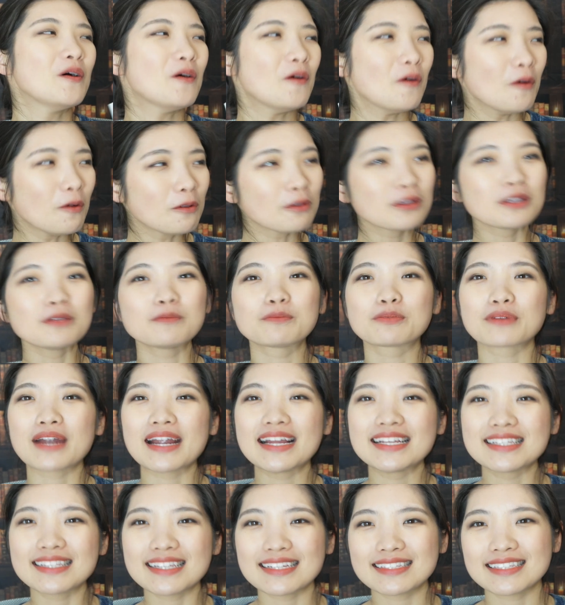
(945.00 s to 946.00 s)
All the
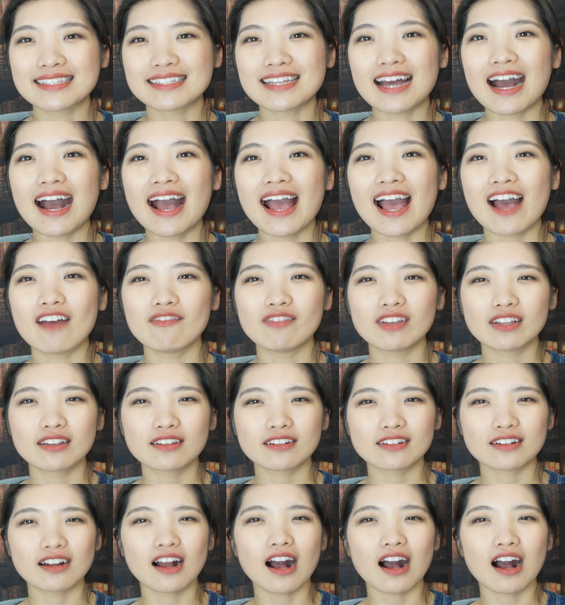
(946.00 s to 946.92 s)
brands start having their